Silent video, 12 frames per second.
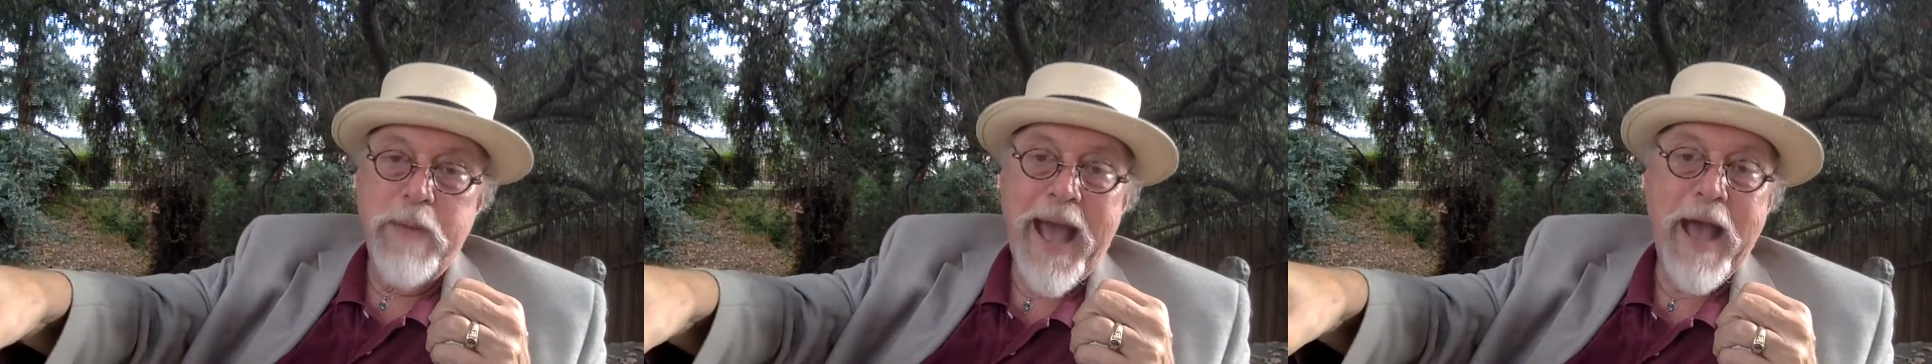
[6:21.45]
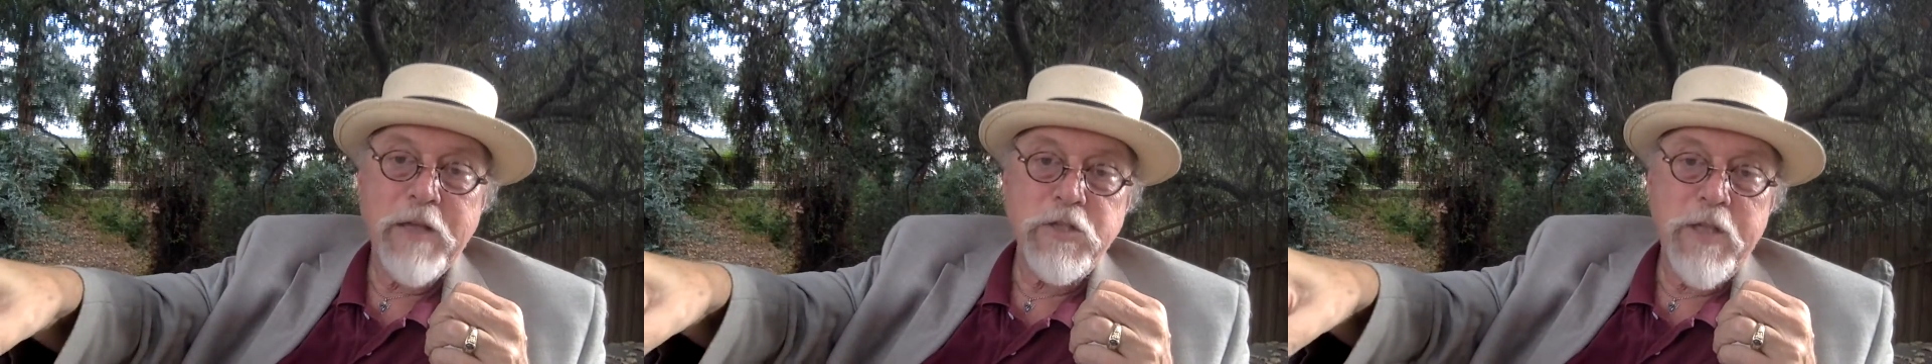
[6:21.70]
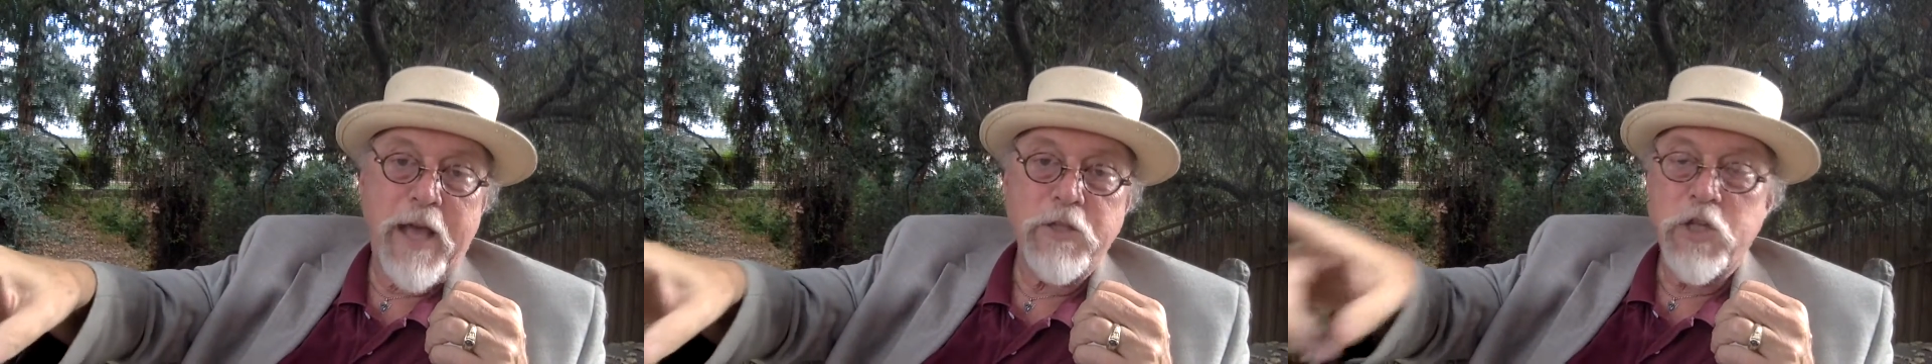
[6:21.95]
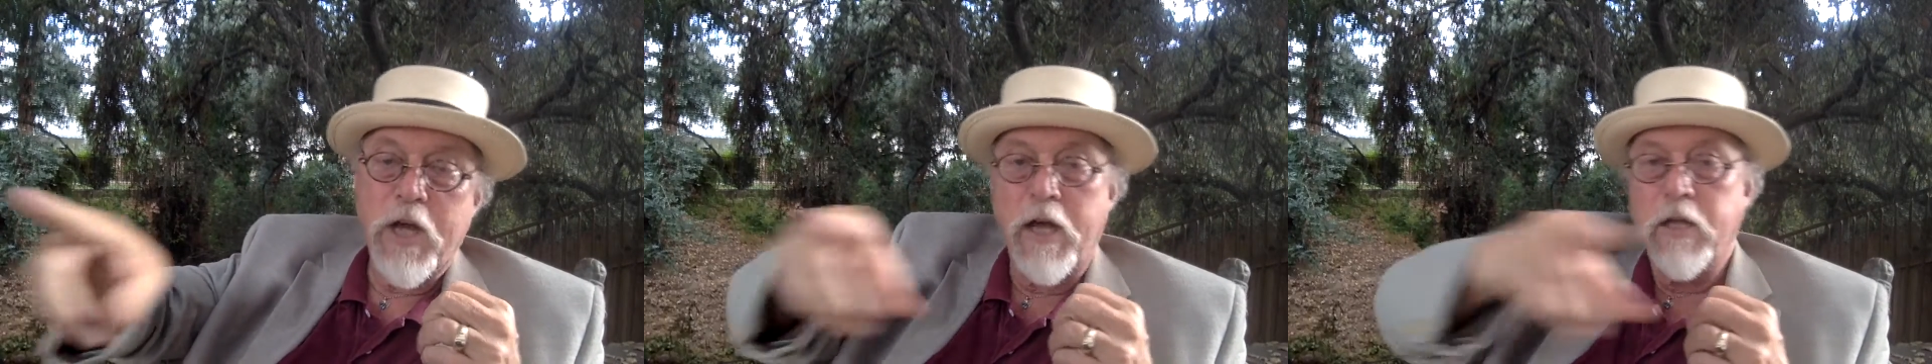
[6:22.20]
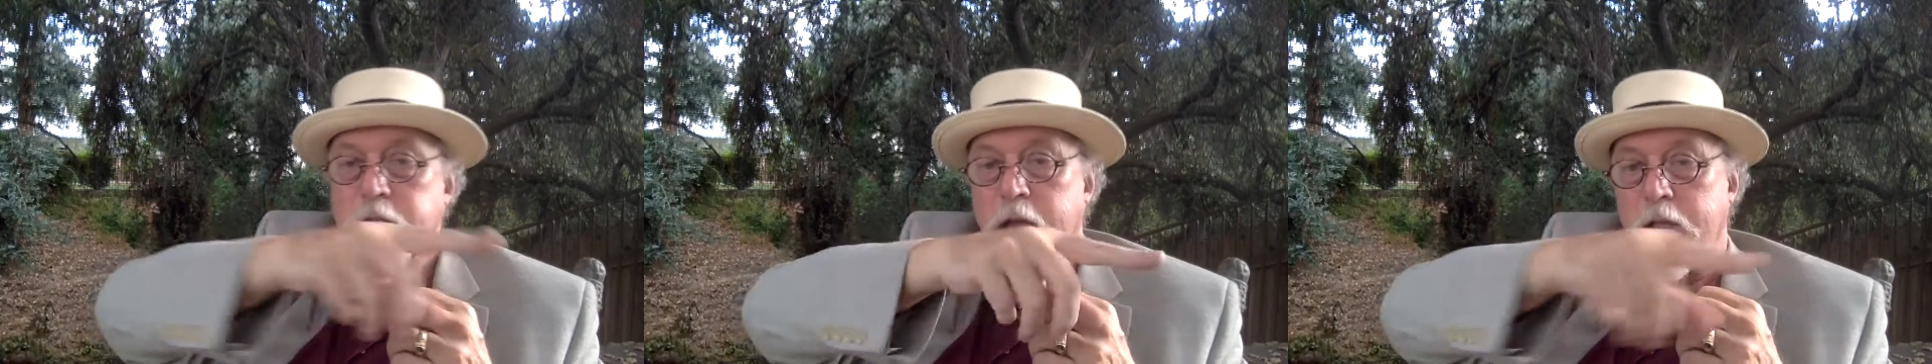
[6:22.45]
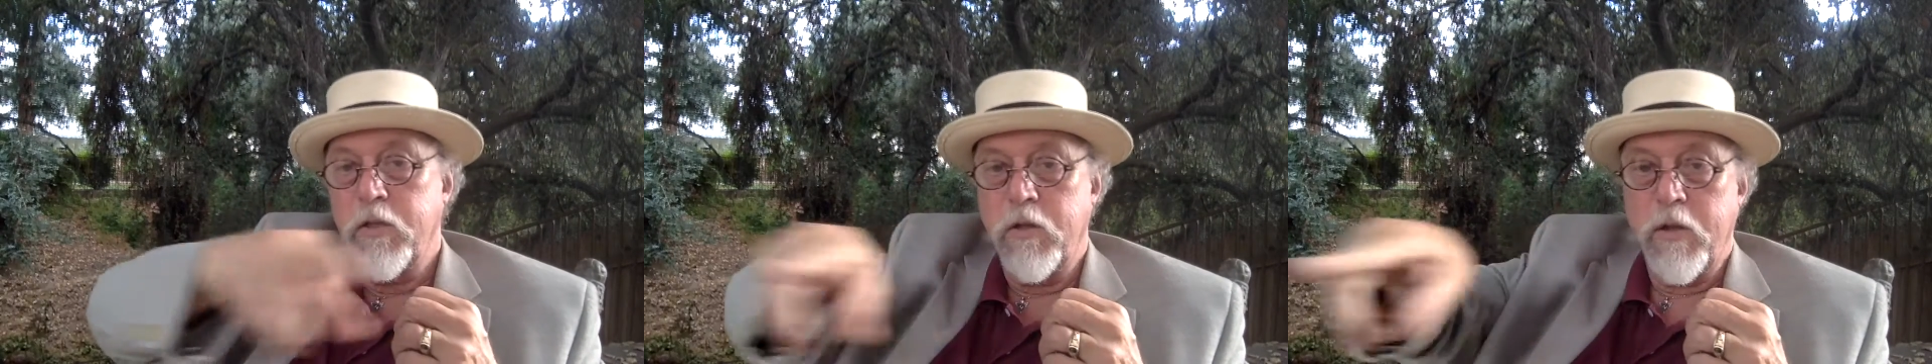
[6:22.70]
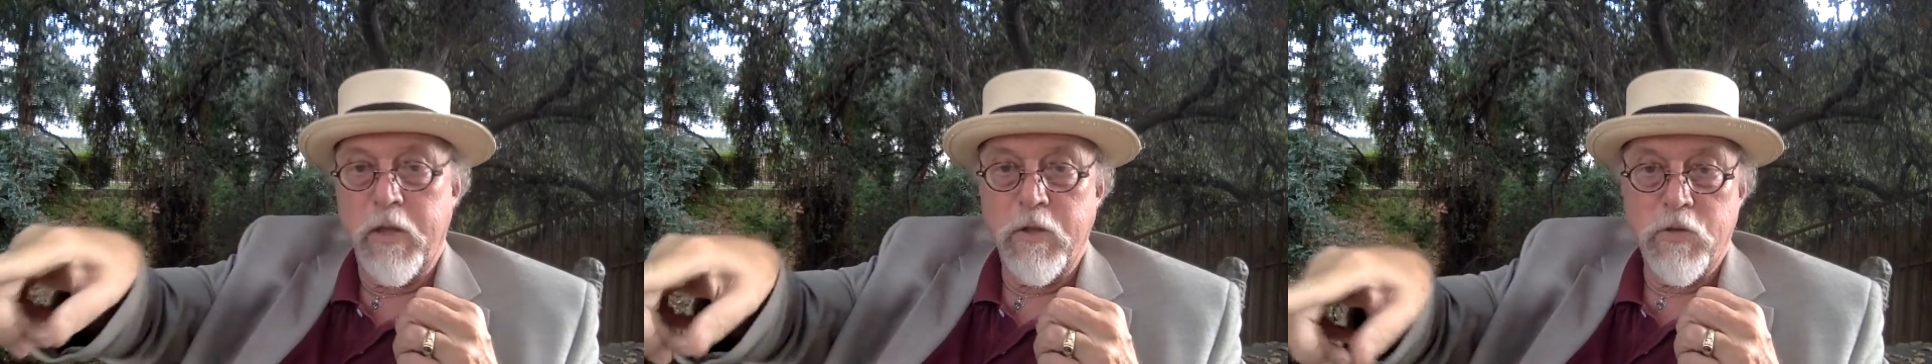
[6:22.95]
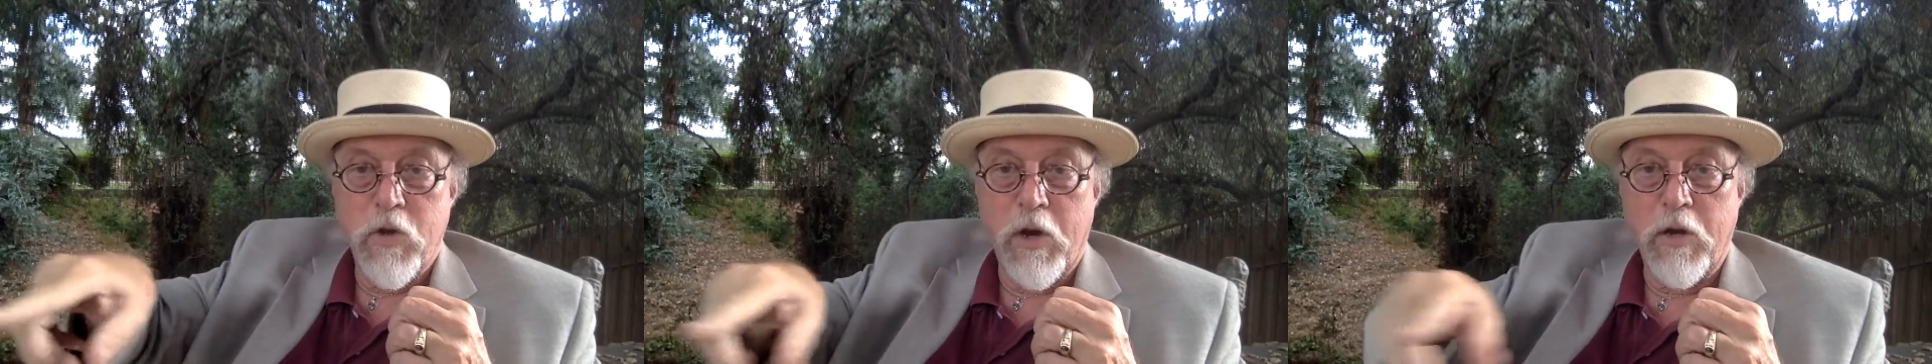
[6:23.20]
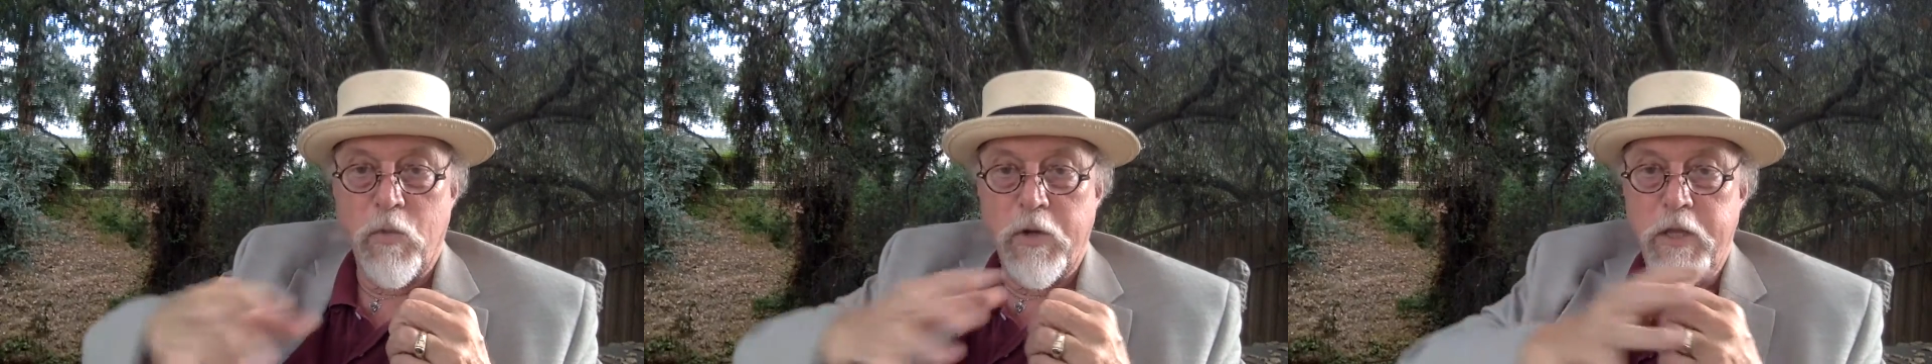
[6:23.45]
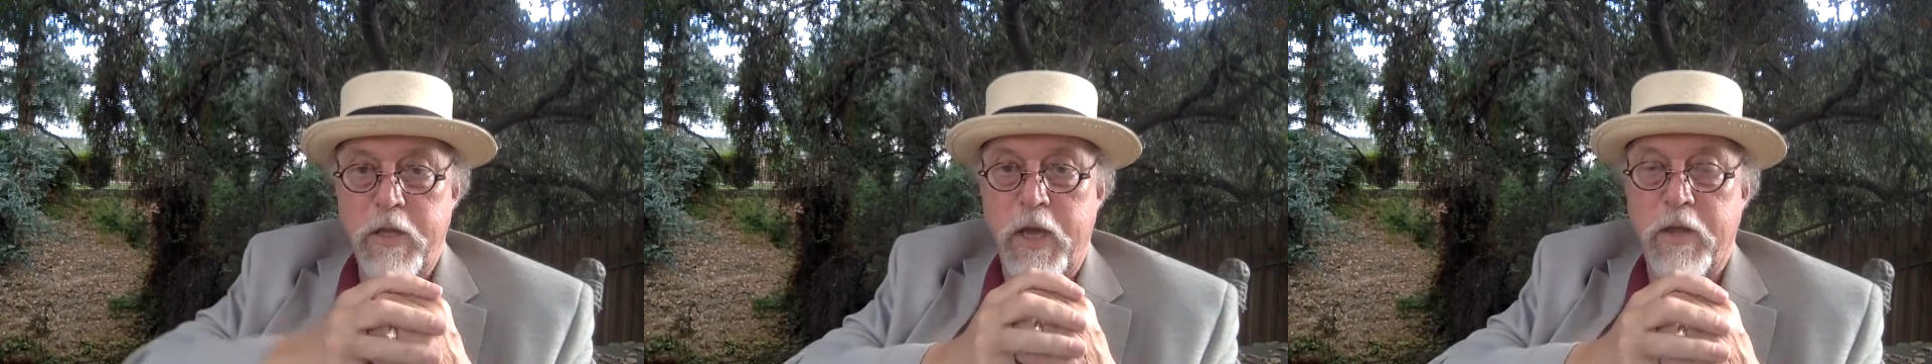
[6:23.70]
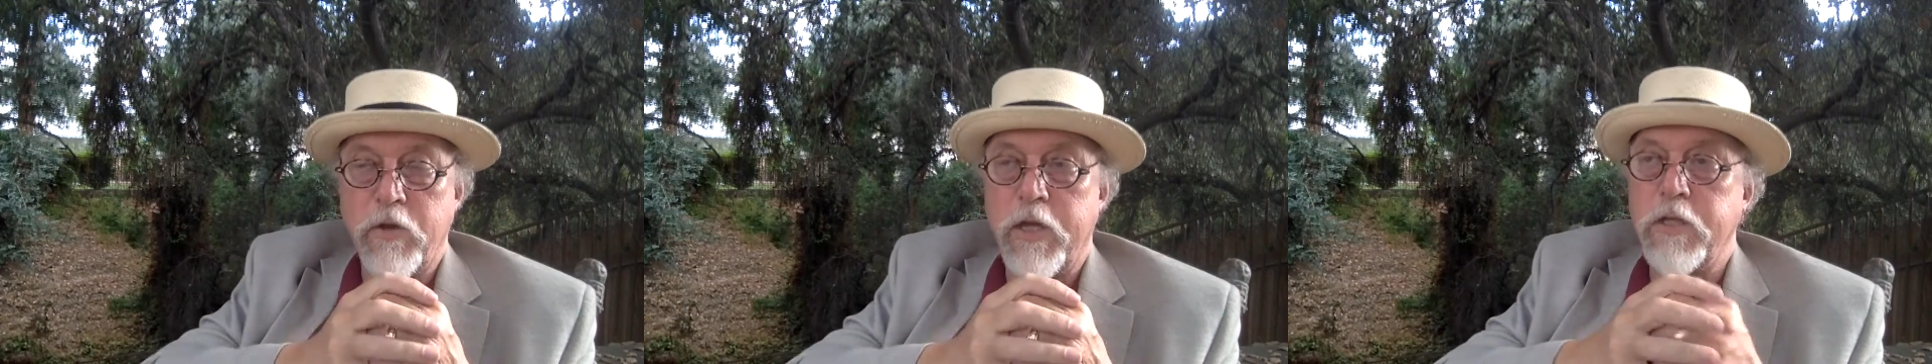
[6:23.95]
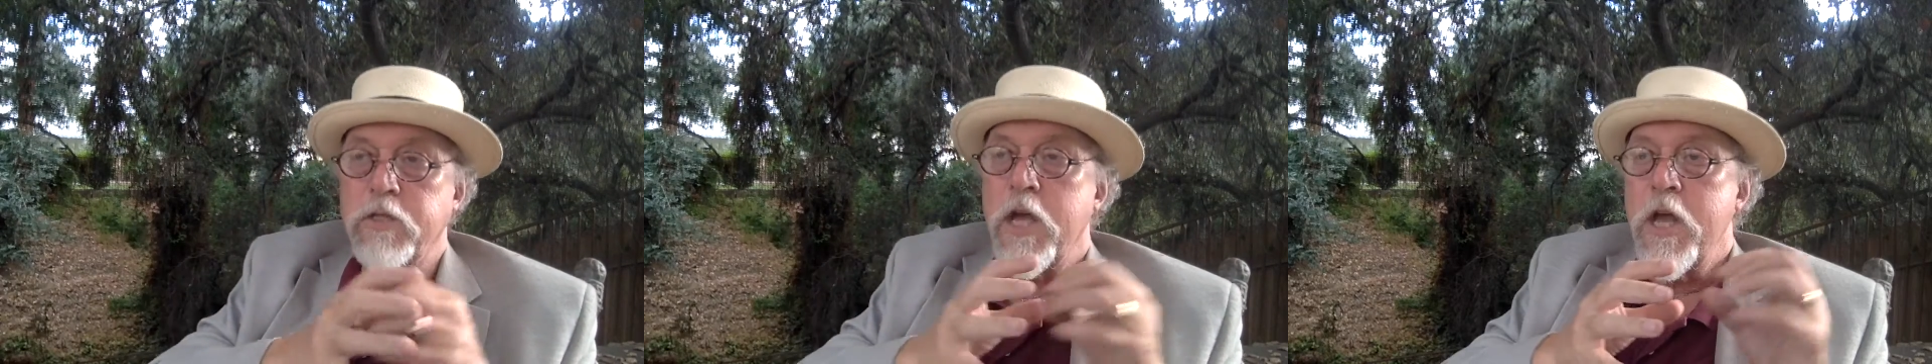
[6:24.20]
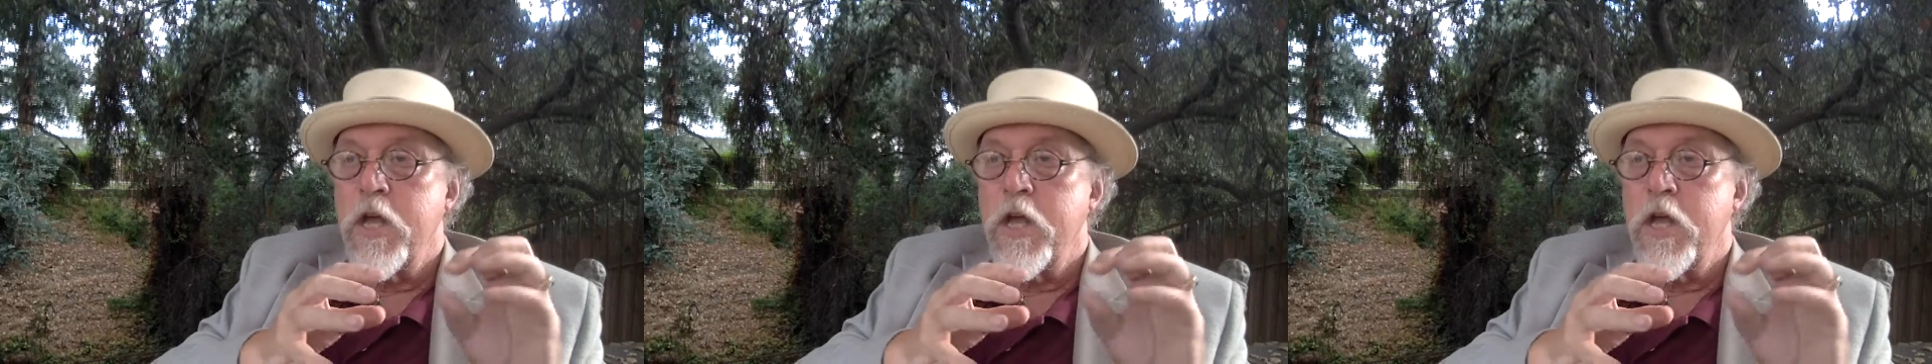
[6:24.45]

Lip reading: pass that child and target one of the other kids.